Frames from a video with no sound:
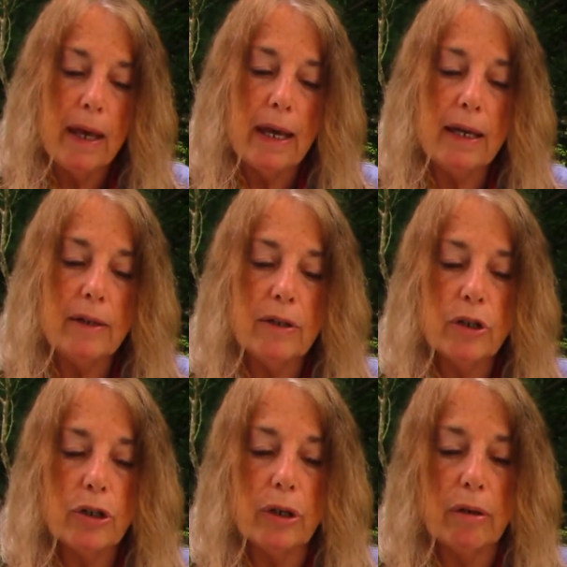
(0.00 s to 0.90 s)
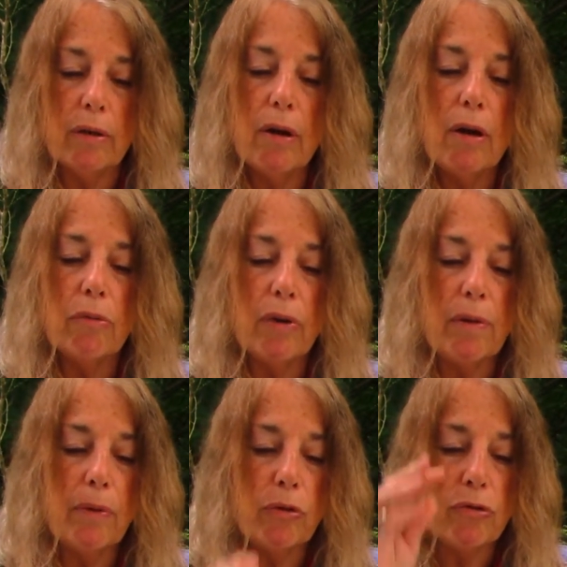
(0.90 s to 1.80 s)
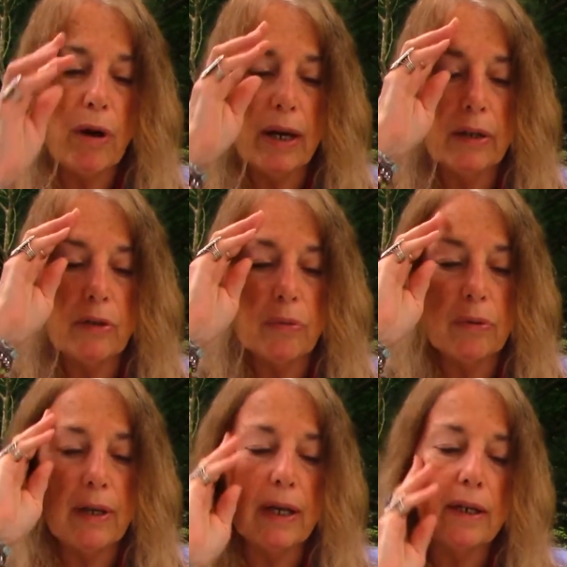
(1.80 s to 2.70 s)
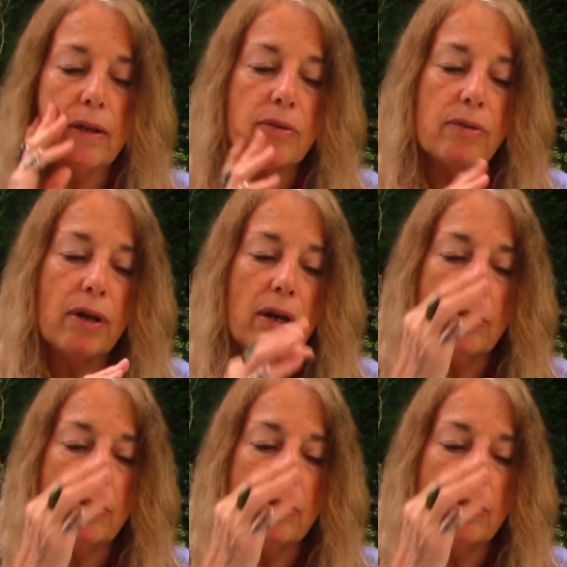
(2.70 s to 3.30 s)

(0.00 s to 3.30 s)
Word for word: In addition, rainbow dragons will take us